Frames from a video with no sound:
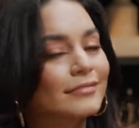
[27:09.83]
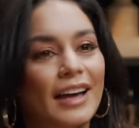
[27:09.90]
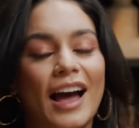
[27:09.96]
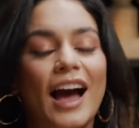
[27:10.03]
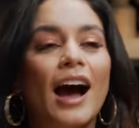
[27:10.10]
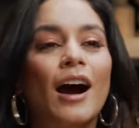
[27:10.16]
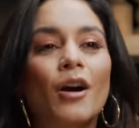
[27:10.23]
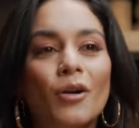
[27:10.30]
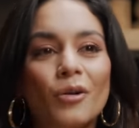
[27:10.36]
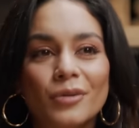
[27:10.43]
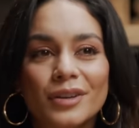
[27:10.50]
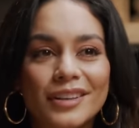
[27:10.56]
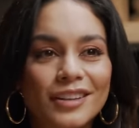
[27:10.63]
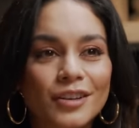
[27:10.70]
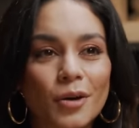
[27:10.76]
how
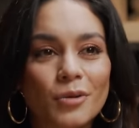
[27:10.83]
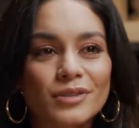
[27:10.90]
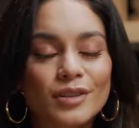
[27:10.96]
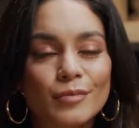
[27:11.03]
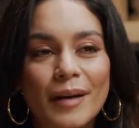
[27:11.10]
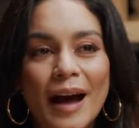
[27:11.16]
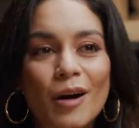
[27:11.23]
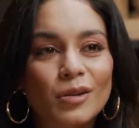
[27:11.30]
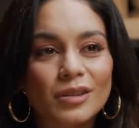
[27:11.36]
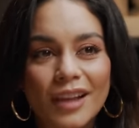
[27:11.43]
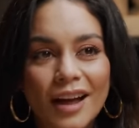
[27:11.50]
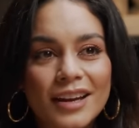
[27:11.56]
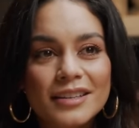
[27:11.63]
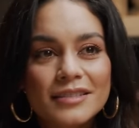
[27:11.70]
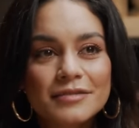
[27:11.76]
he goes about
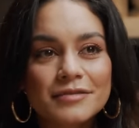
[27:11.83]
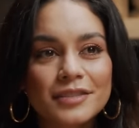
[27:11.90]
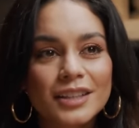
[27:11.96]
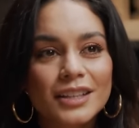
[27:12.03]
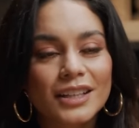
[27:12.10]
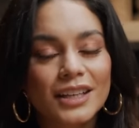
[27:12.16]
life.